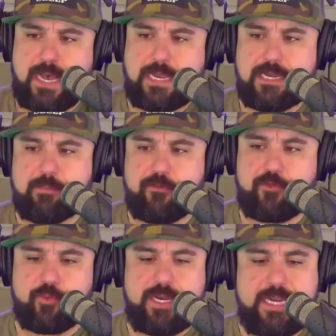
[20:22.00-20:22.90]
Number
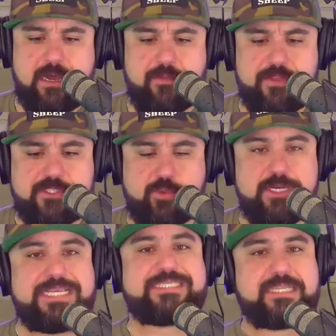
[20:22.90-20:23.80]
3 on this
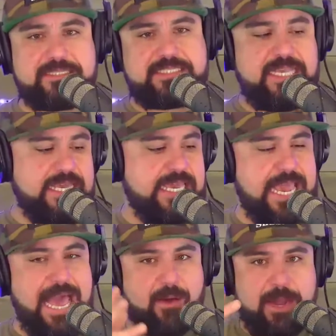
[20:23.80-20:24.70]
one is
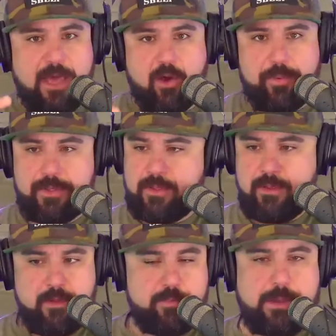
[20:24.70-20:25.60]
seeking out help.
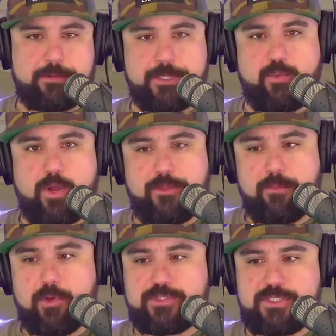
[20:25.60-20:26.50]
Probably one of the
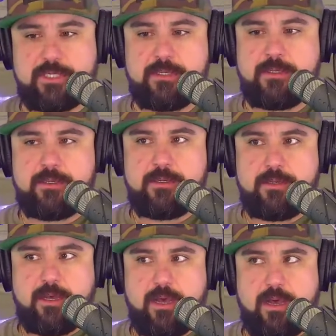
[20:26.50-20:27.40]
most,
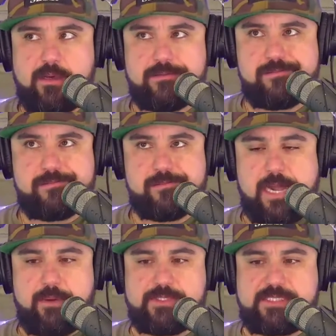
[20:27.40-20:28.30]

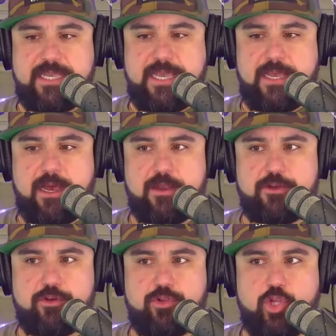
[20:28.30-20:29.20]
I would say,
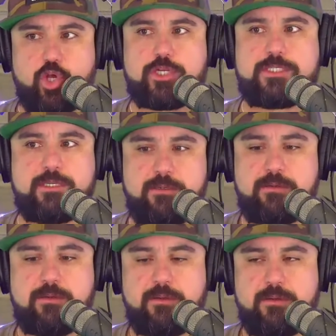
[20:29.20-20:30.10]
underlooked
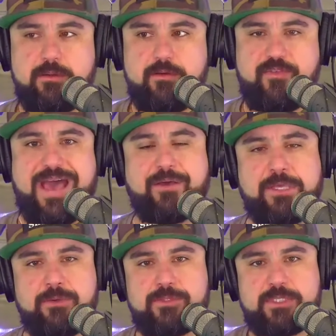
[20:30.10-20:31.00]

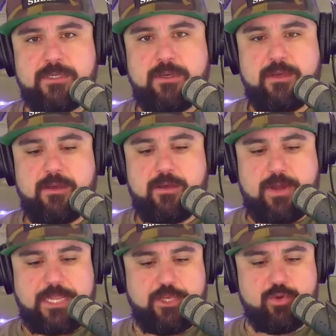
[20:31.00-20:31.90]
values,
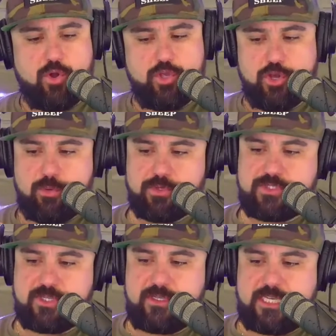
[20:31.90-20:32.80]
right? You
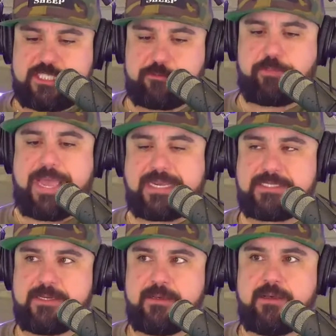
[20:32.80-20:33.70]
almost
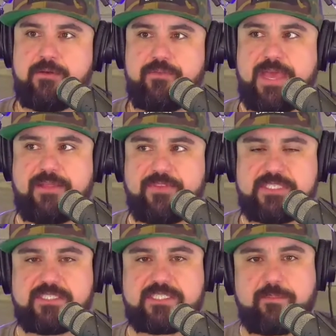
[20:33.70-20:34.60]
expect that
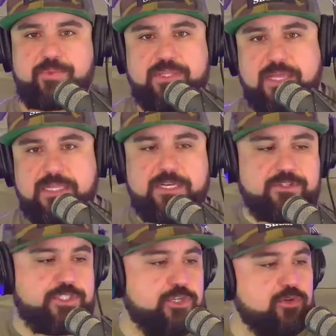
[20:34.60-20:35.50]
this is something that
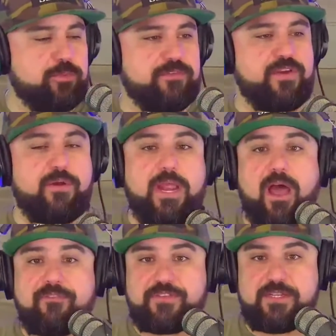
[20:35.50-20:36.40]
leaders do, but very
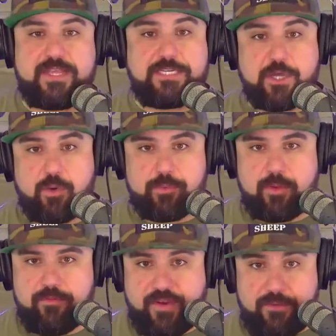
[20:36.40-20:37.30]
often they don't.
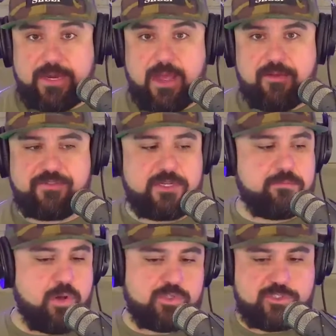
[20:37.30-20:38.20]
Very
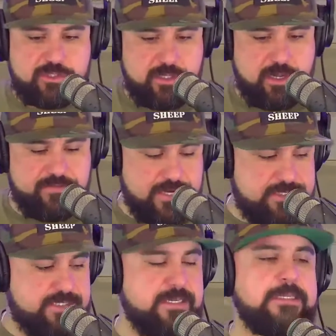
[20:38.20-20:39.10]
often, most of
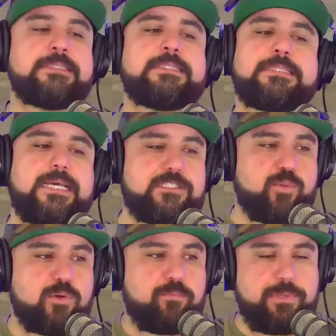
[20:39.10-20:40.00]
us,
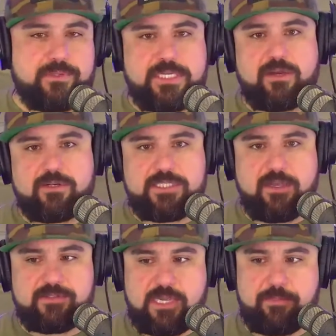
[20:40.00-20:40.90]
as we're building
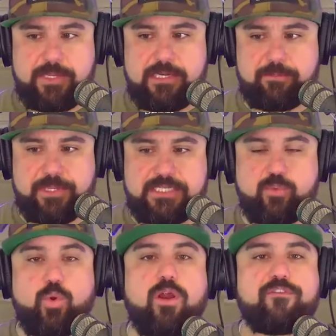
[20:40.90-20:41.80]
ourselves up in a
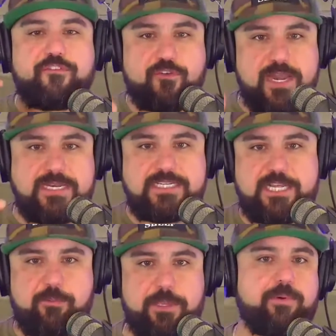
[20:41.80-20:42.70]
place, we're afraid to
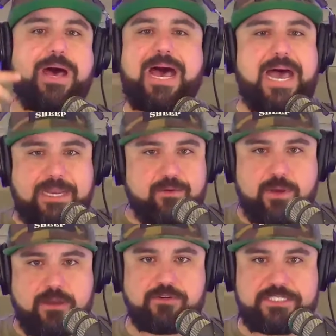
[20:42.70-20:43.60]
tell people, I
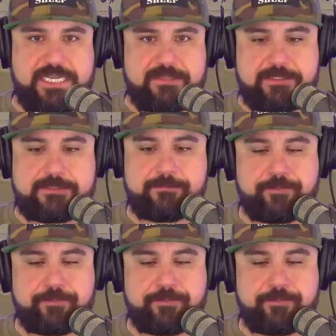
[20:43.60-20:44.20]
don't understand this.